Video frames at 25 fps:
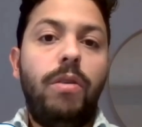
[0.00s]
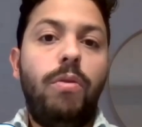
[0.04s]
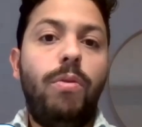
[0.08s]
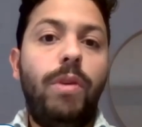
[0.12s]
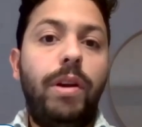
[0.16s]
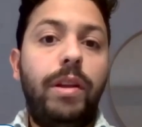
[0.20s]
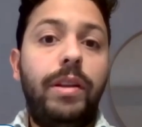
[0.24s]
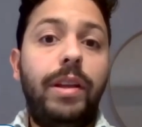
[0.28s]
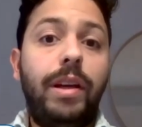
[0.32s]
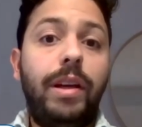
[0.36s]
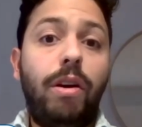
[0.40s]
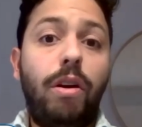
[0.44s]

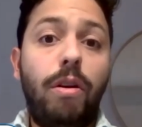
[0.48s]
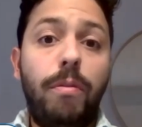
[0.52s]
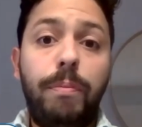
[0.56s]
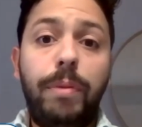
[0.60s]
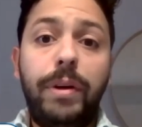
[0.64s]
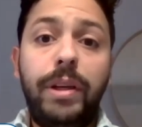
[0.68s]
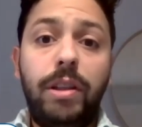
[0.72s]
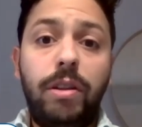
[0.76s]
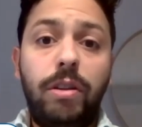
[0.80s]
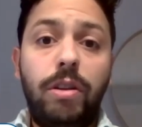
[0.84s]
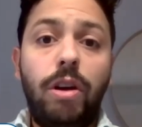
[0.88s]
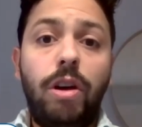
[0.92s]
What the
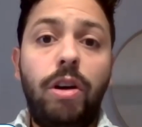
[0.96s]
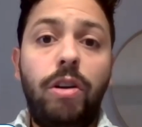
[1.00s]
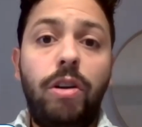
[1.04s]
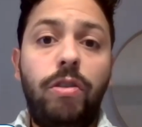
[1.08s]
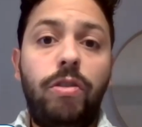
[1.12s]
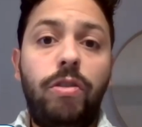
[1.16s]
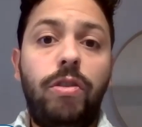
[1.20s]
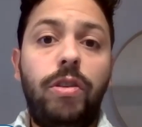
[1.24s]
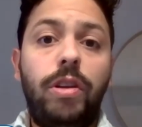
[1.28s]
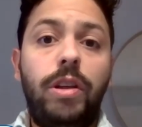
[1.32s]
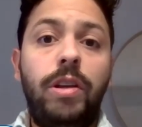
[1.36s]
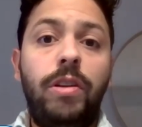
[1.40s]
company
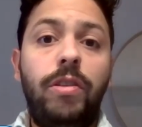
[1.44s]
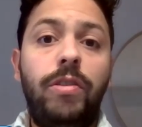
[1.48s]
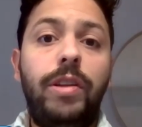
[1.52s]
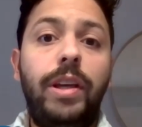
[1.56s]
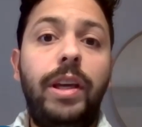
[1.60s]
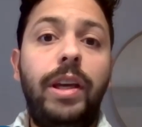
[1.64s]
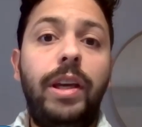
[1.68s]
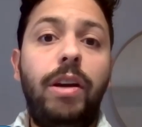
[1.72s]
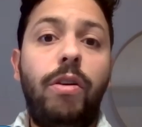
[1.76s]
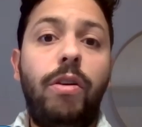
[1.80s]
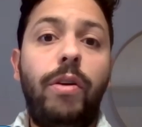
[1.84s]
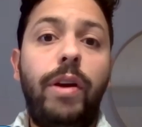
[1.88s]
does is
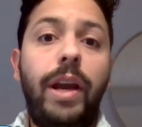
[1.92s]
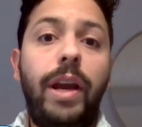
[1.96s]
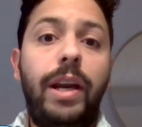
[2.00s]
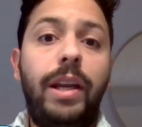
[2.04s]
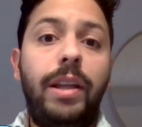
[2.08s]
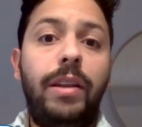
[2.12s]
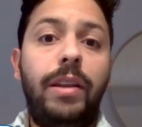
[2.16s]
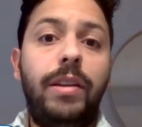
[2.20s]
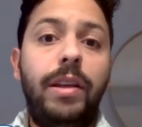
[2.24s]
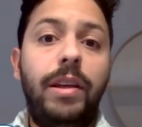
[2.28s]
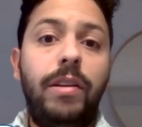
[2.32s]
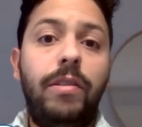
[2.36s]
they
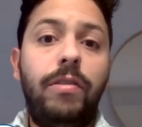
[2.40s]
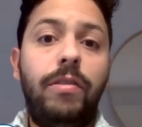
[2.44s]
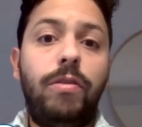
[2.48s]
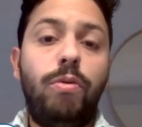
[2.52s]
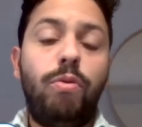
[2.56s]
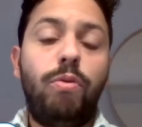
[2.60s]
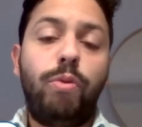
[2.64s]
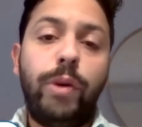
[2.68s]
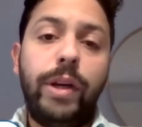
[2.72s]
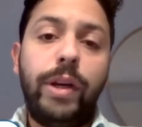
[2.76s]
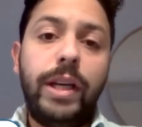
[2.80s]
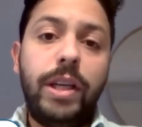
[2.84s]
created this
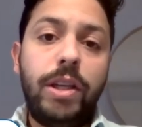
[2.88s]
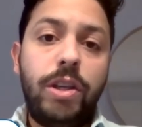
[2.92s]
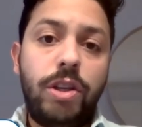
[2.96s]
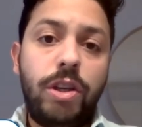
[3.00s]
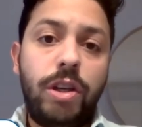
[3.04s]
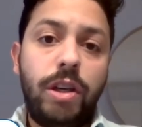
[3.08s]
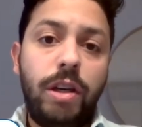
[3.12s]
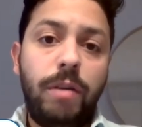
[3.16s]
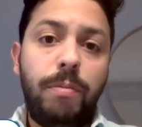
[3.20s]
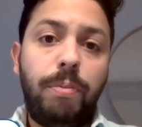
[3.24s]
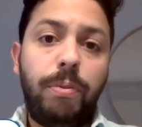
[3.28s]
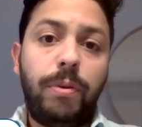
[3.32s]
really
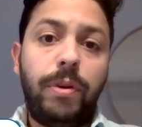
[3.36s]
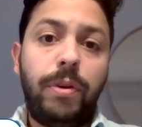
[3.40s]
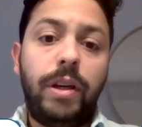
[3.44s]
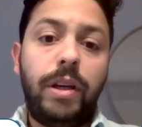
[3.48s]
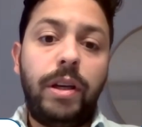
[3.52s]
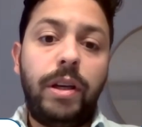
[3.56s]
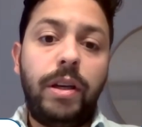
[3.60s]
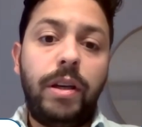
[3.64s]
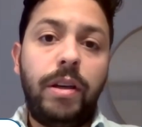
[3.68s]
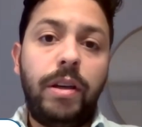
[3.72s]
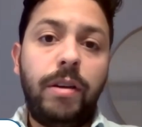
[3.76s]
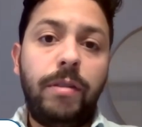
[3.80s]
cheap
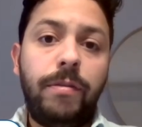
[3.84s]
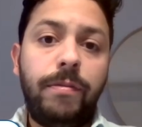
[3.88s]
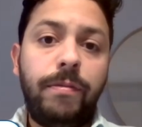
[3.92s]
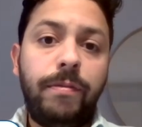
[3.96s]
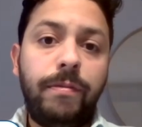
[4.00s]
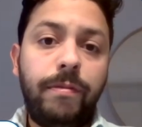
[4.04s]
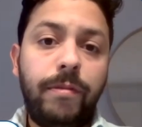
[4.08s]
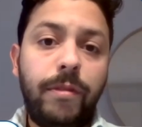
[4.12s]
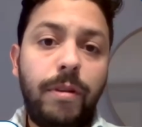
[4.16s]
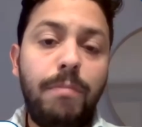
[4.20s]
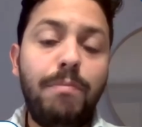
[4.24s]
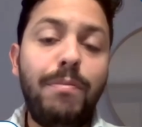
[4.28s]

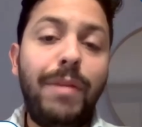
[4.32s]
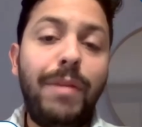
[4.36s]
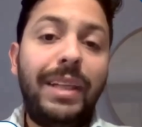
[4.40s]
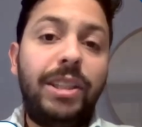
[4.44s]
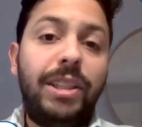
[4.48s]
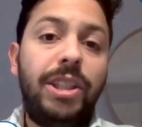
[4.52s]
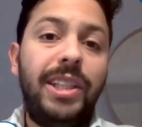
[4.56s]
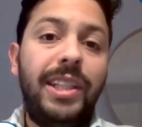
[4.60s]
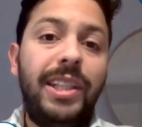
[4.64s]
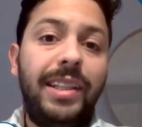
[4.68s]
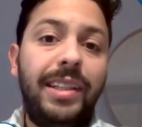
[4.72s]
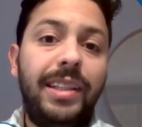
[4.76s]

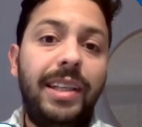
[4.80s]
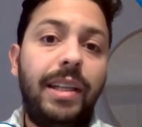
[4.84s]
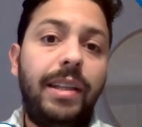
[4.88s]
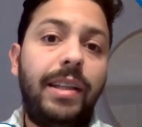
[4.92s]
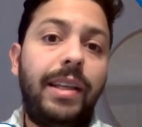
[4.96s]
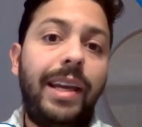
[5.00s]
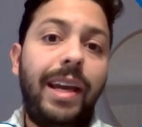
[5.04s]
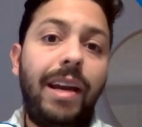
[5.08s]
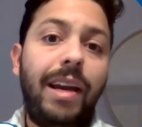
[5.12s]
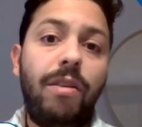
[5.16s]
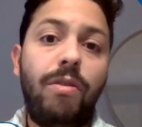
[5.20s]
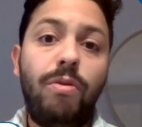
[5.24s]
machine
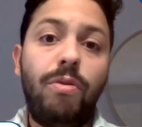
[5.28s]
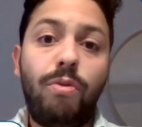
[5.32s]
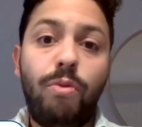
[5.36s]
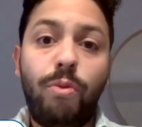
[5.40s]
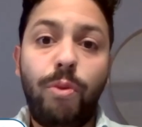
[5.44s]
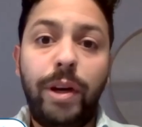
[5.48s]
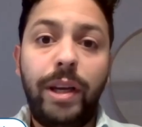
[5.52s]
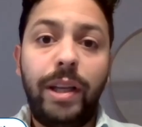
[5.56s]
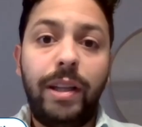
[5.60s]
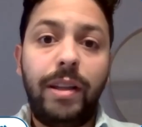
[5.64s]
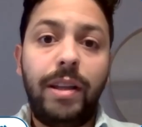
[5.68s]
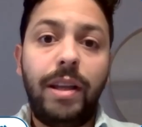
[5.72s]
that can
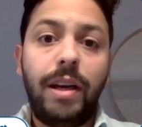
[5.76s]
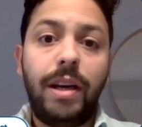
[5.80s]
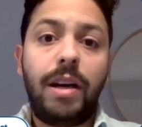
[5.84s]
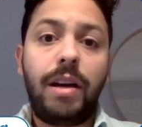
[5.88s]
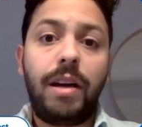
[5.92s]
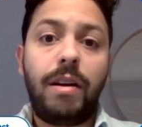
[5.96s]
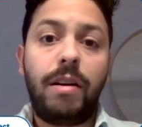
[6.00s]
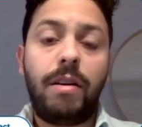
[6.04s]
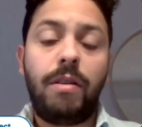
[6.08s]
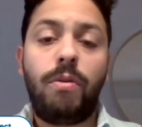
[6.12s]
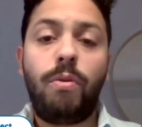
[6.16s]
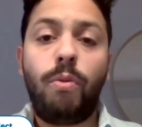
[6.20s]
read
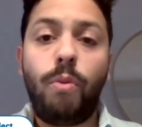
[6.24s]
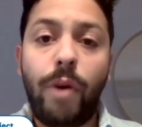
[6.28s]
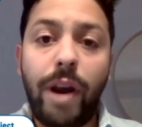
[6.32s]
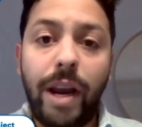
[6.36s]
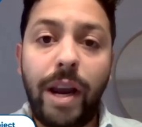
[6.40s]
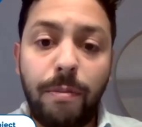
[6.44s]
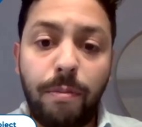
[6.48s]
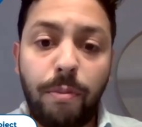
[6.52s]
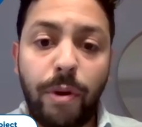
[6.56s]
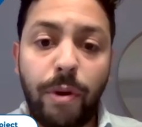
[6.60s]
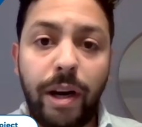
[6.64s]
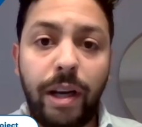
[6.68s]
the
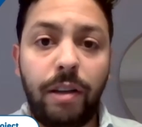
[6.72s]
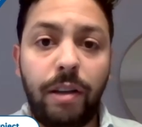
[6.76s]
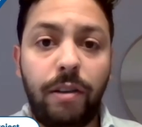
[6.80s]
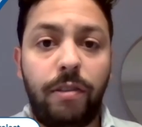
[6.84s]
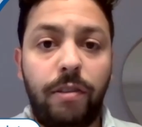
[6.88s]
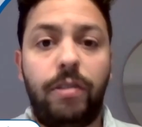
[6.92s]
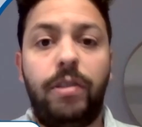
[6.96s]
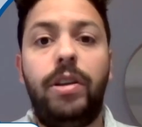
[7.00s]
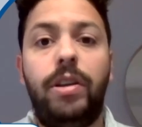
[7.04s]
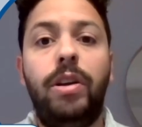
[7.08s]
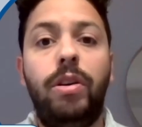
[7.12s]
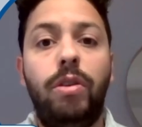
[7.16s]
wave
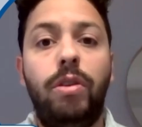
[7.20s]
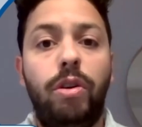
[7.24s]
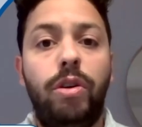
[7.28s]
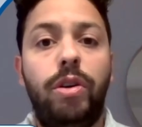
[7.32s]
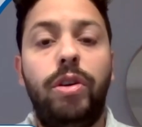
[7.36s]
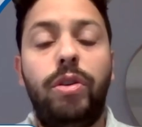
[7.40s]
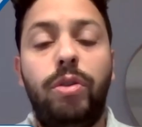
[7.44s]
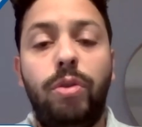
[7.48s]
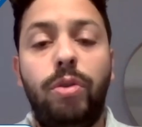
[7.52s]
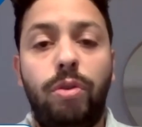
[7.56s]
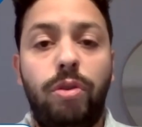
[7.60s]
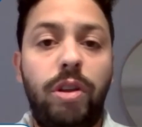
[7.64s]
brains in
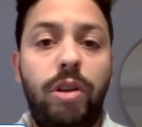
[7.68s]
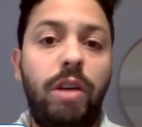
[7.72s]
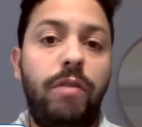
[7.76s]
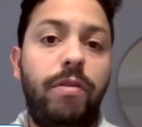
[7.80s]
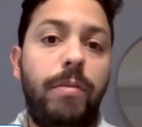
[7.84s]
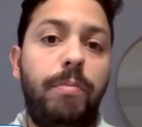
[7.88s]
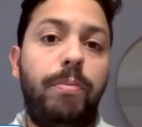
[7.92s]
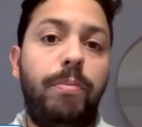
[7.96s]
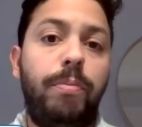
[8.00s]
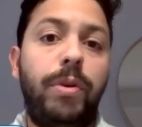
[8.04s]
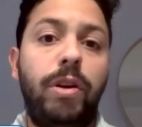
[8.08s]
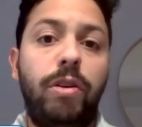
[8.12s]
order to see if
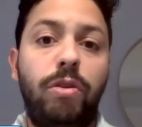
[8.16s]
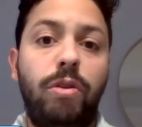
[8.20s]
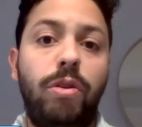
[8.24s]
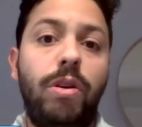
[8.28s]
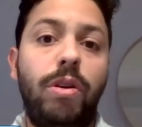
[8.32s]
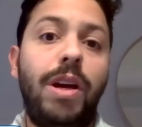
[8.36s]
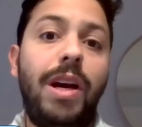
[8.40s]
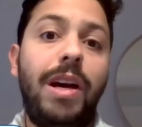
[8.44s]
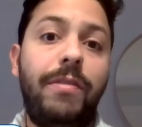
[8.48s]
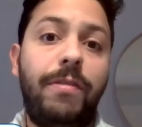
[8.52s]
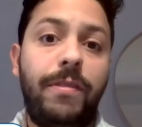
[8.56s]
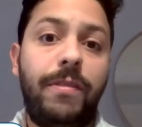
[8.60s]
a
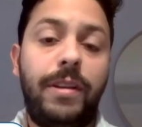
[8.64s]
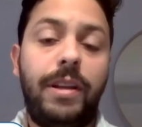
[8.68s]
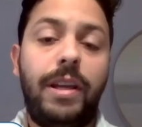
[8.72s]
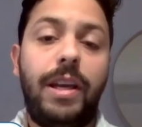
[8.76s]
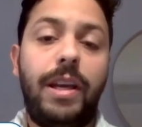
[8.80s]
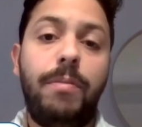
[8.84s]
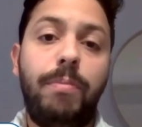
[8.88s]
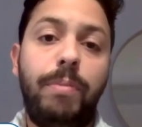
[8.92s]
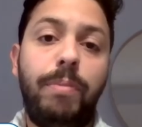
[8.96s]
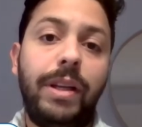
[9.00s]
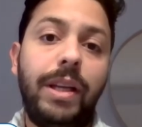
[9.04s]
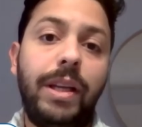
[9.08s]
person has
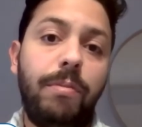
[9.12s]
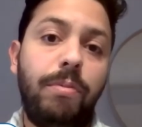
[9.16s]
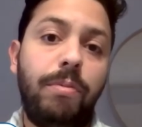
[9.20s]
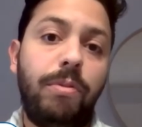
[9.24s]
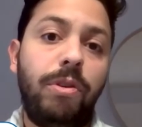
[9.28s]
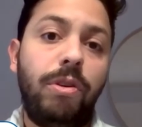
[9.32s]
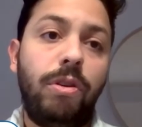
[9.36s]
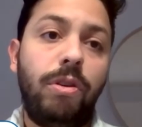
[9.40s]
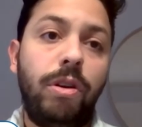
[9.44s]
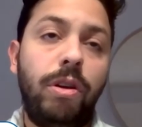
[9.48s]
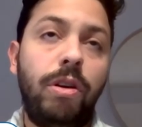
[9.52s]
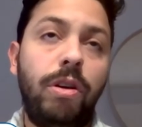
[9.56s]

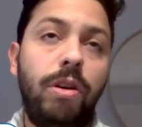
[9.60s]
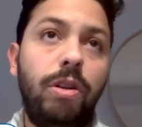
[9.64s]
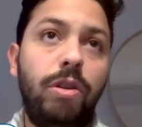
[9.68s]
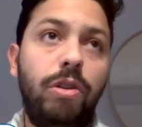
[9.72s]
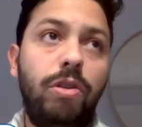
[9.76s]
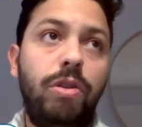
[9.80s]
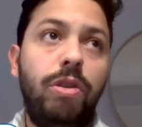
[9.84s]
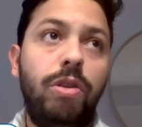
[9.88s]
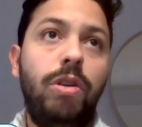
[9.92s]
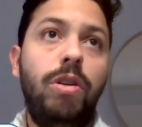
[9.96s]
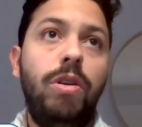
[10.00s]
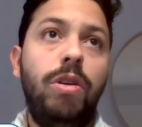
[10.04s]
epilepsy or
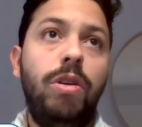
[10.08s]
not.